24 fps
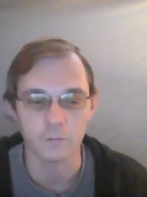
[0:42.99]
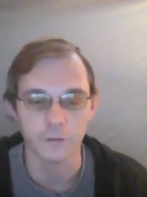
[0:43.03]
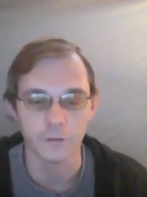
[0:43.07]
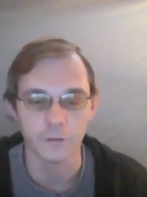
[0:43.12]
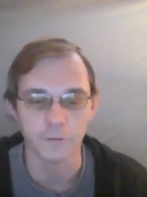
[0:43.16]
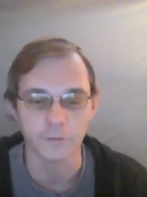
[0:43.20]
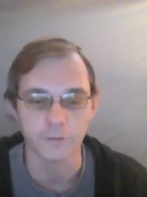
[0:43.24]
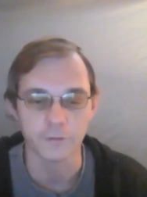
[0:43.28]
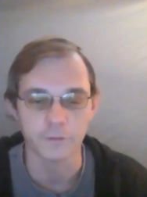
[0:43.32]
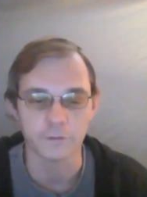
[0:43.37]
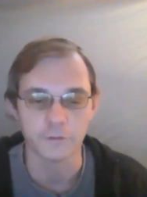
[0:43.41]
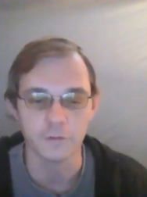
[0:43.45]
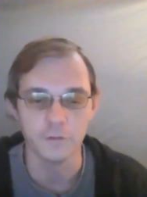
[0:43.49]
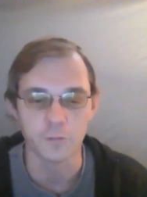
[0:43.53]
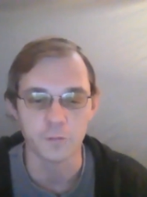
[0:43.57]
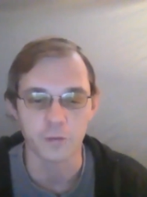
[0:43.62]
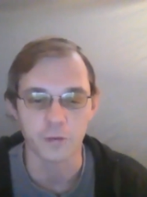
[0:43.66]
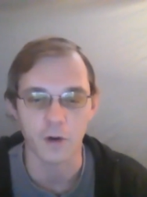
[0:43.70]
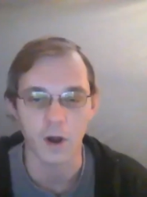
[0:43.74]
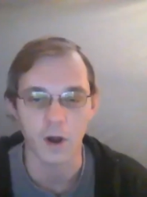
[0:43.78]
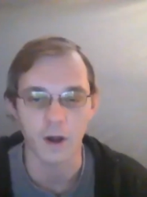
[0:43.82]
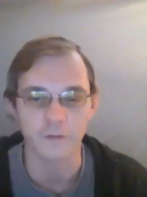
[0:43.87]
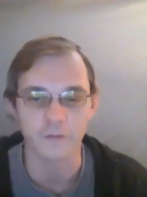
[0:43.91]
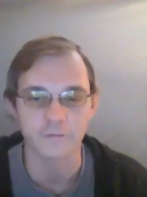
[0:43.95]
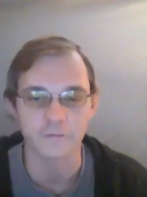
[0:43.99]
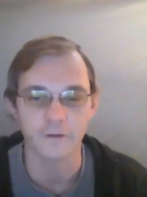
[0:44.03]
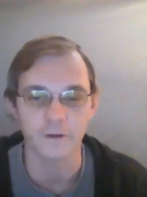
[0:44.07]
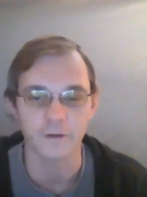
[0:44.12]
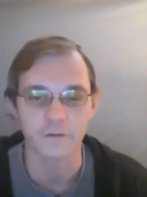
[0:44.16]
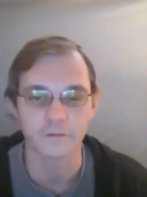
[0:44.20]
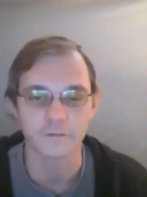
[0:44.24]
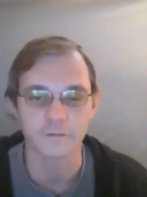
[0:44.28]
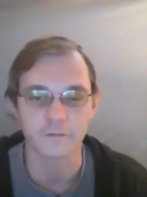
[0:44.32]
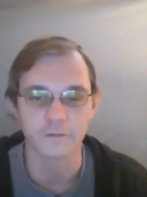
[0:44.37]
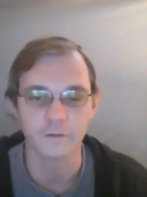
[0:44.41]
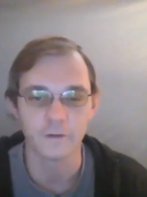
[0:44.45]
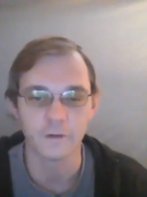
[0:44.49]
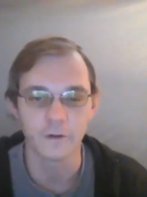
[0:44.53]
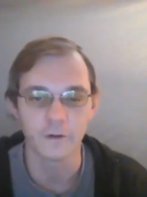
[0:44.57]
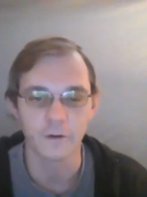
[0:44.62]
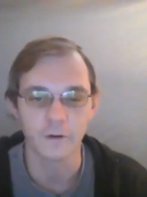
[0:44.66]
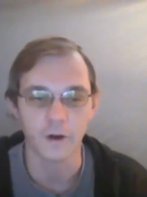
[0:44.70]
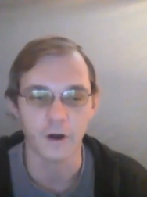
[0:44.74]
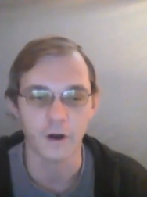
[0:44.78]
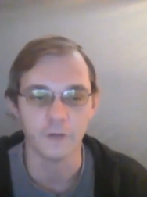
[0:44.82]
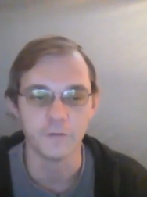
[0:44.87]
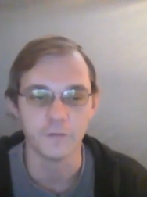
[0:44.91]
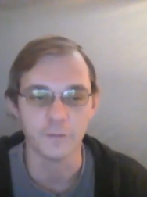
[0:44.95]
doing the due process
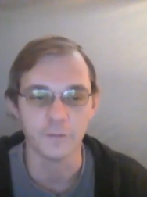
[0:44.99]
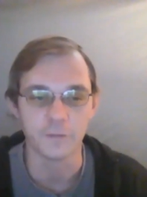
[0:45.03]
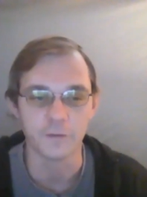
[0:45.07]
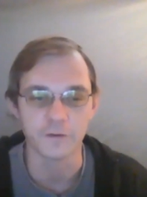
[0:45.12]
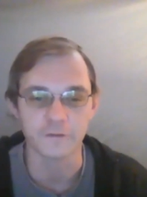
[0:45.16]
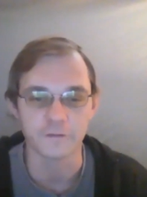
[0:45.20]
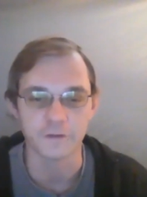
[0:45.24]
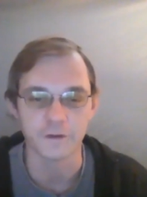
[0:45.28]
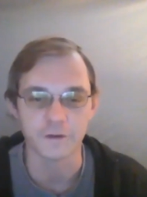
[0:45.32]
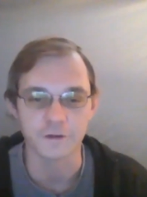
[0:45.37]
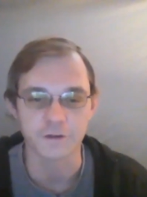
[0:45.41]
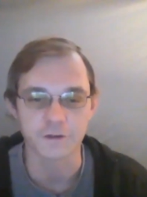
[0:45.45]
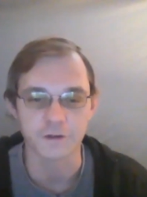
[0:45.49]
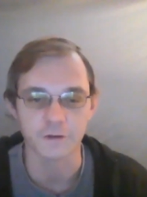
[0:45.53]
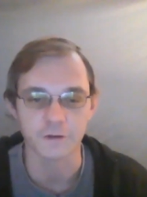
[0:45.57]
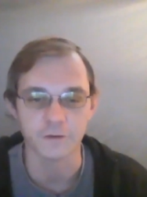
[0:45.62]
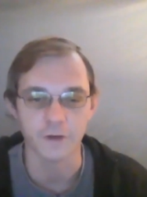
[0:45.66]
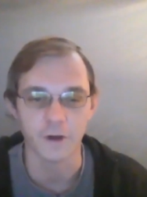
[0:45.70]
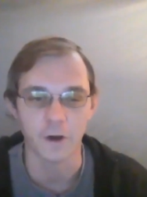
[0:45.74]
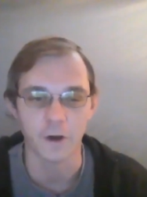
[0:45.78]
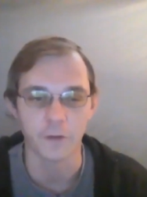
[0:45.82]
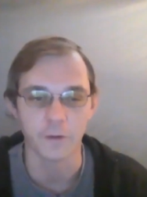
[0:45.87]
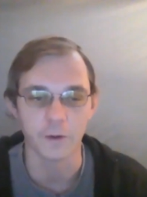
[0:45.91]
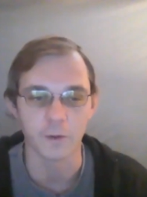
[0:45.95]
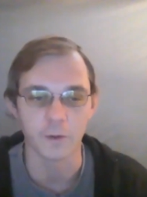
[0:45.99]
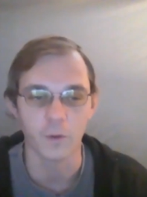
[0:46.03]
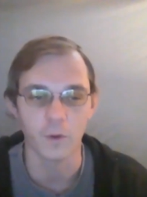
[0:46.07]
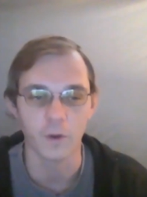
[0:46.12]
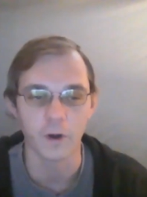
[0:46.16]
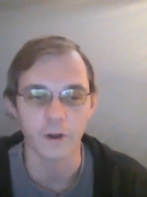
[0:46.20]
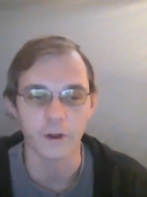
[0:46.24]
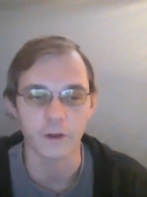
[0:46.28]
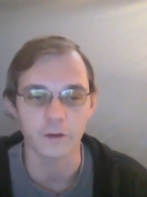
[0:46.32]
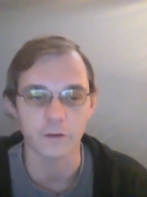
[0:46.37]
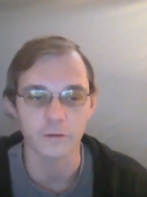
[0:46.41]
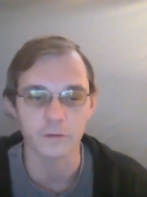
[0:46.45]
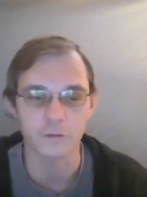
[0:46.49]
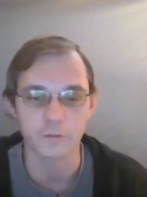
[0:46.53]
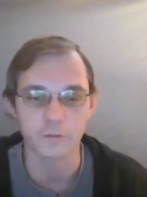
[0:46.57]
of the position, knowing what